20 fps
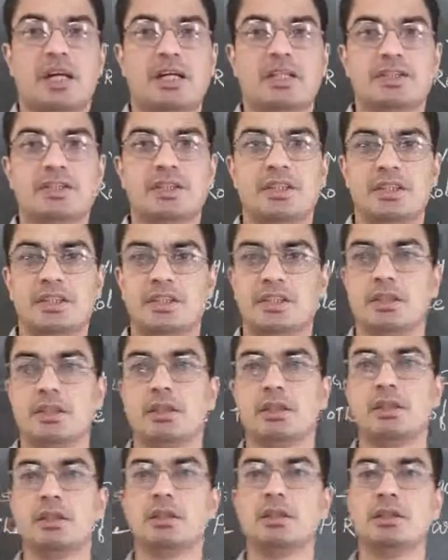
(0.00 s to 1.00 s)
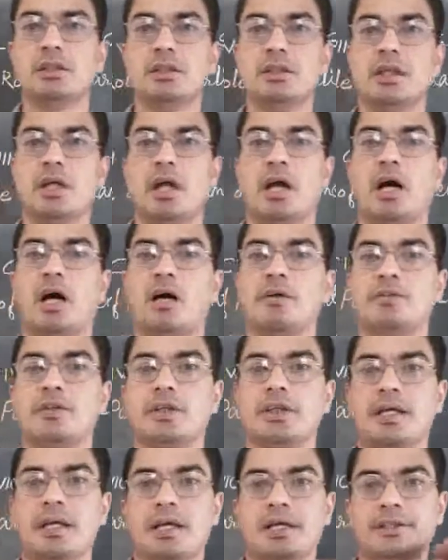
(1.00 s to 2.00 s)
I said
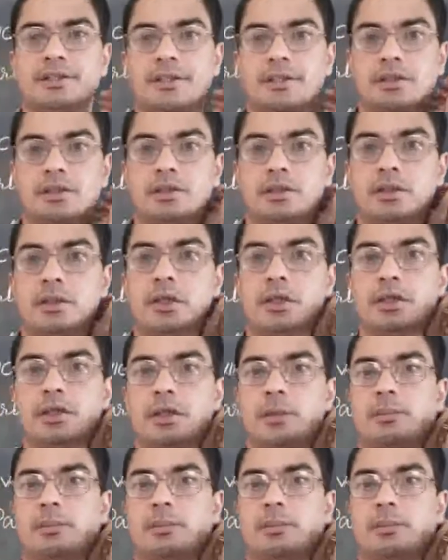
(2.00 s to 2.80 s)
after the election,